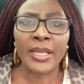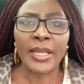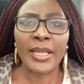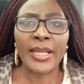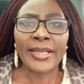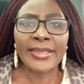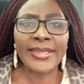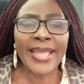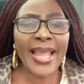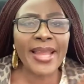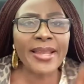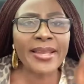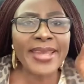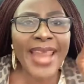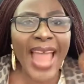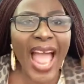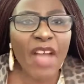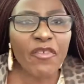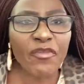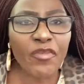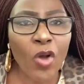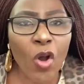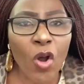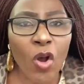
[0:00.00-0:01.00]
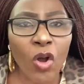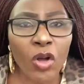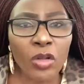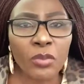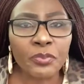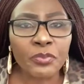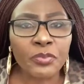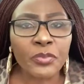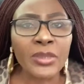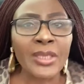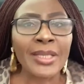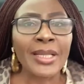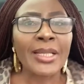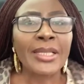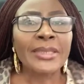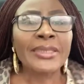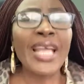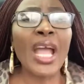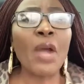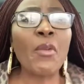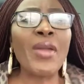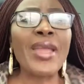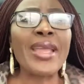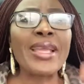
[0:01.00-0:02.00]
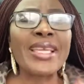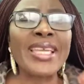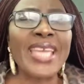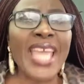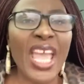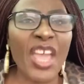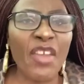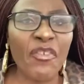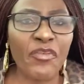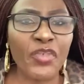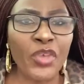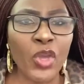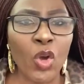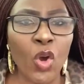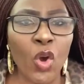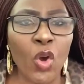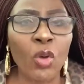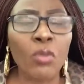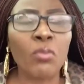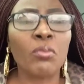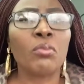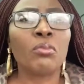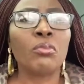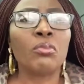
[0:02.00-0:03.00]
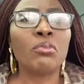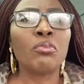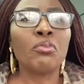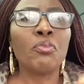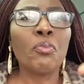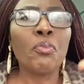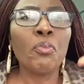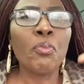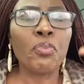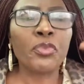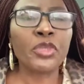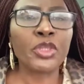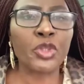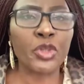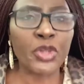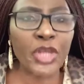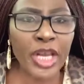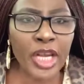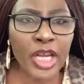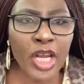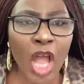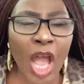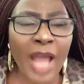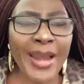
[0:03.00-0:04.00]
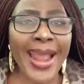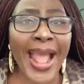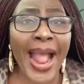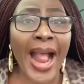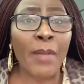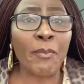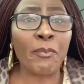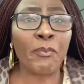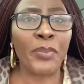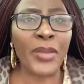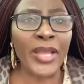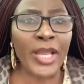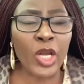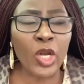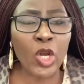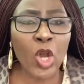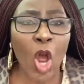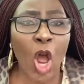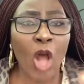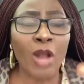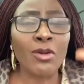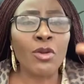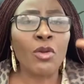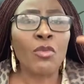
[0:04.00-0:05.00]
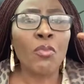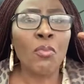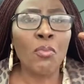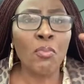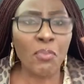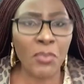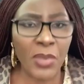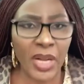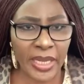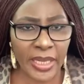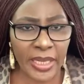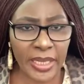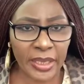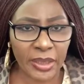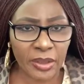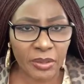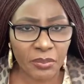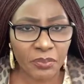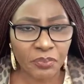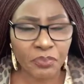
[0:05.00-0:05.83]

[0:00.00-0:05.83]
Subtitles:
The devil, they will give you trillion and billion money.